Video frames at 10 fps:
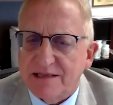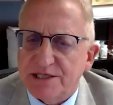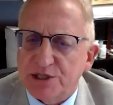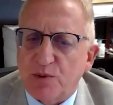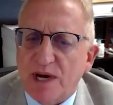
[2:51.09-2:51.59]

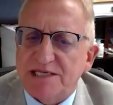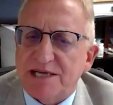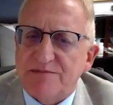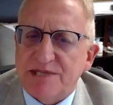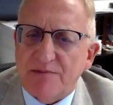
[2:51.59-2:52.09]
This is why
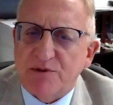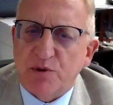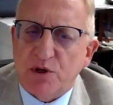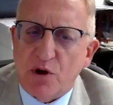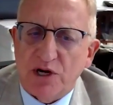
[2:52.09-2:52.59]
sometimes
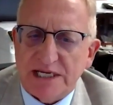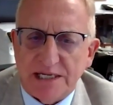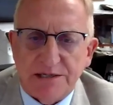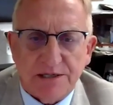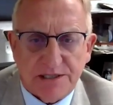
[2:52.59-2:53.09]
we call
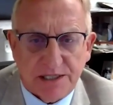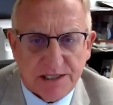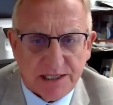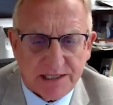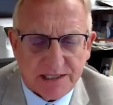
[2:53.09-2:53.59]
it
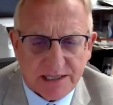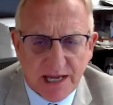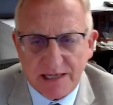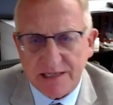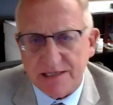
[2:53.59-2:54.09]
interstitial
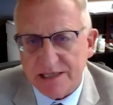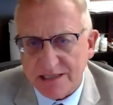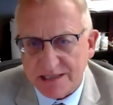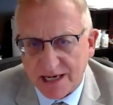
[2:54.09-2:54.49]
cystitis